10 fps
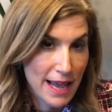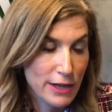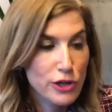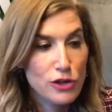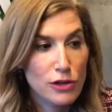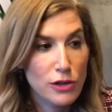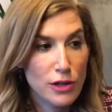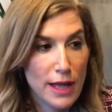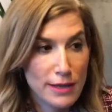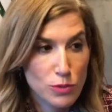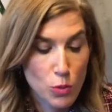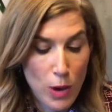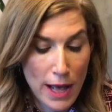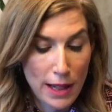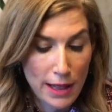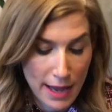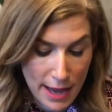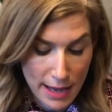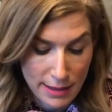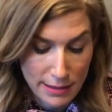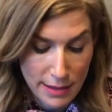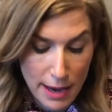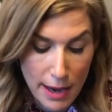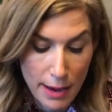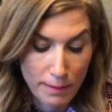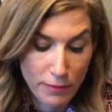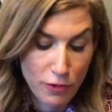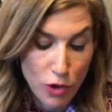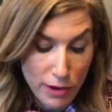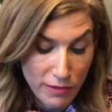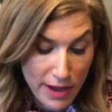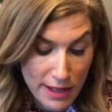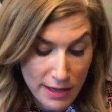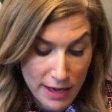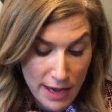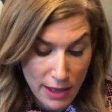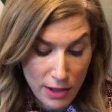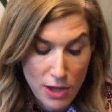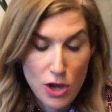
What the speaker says: and cuticle, as well as fortify the nail.